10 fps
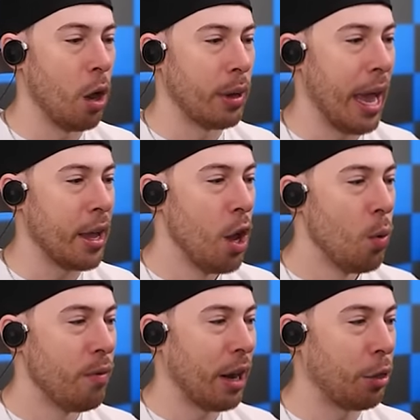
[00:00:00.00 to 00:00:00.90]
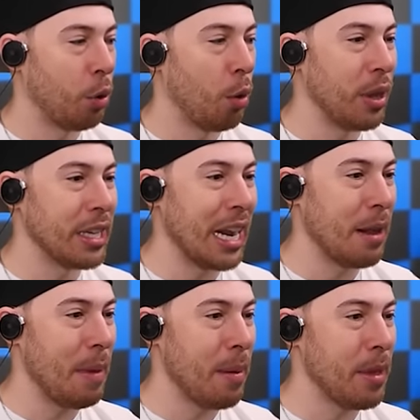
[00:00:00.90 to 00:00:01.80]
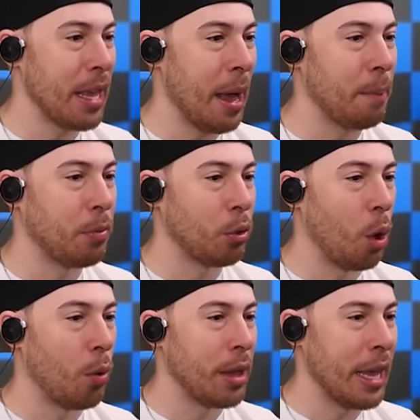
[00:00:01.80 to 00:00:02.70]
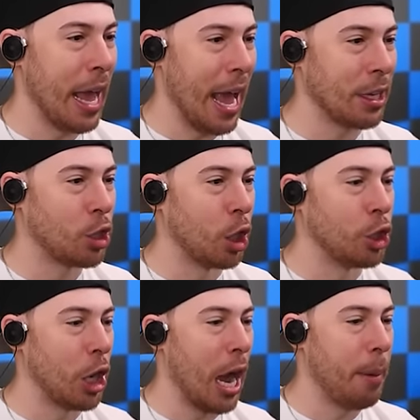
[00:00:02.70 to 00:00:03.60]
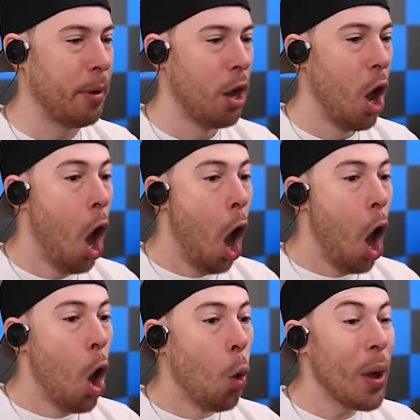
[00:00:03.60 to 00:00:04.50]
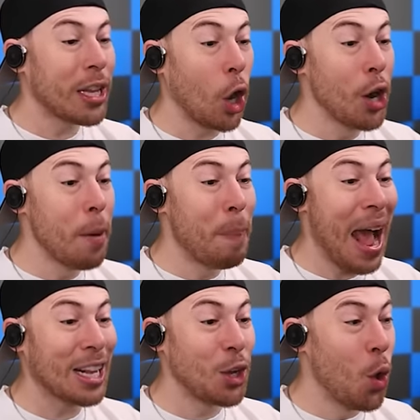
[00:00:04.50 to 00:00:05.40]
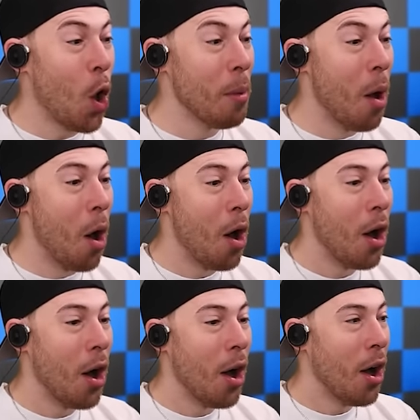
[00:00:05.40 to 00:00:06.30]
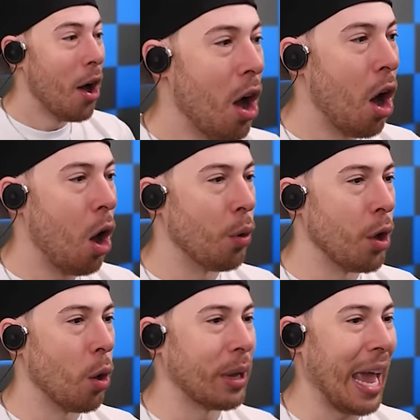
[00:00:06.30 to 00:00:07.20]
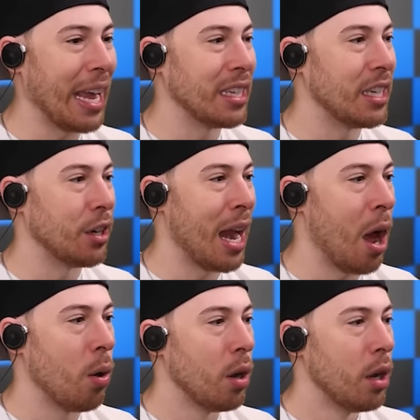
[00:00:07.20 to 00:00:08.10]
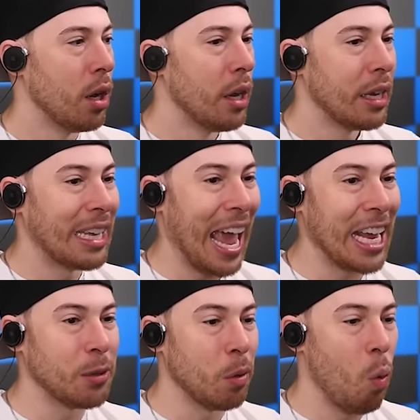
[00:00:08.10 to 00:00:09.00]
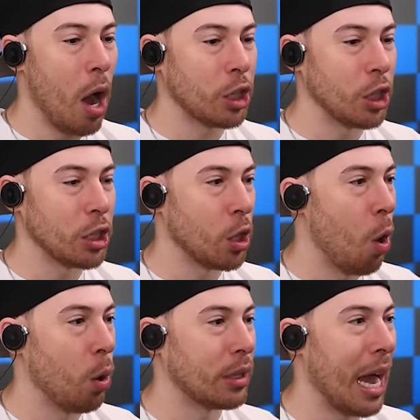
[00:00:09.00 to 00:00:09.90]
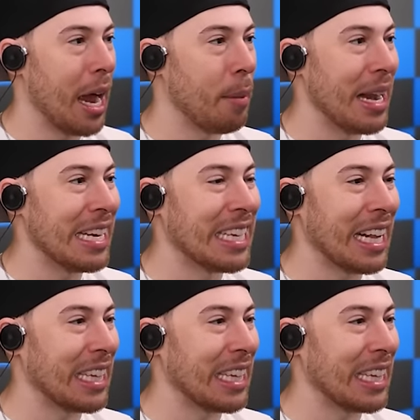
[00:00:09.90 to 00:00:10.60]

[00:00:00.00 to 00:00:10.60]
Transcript: Okay, we've got to throw these at him, maybe. Yep. Throw. Yes, good job. We turned him back to normal. Oh, no. Kane's here now. Kane's been watching us the whole time, and he's got